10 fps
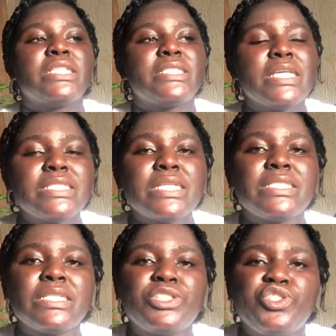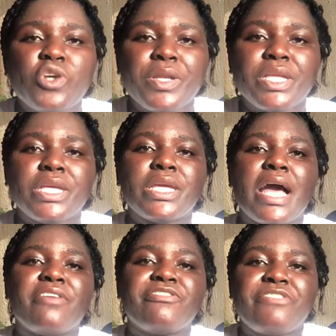This journey
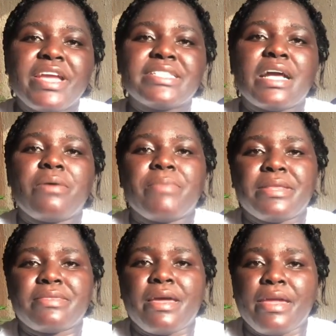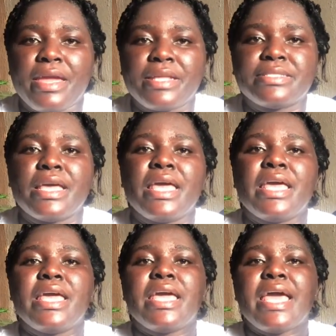affects our mental health
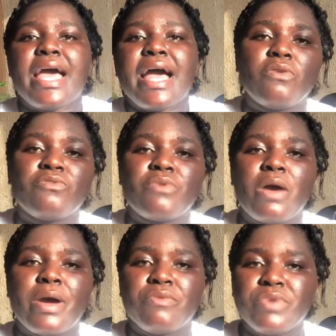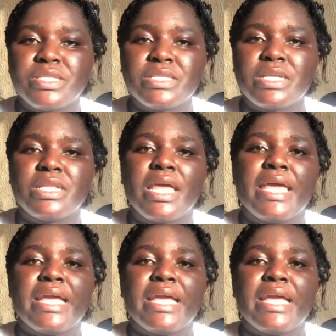of our reasoning.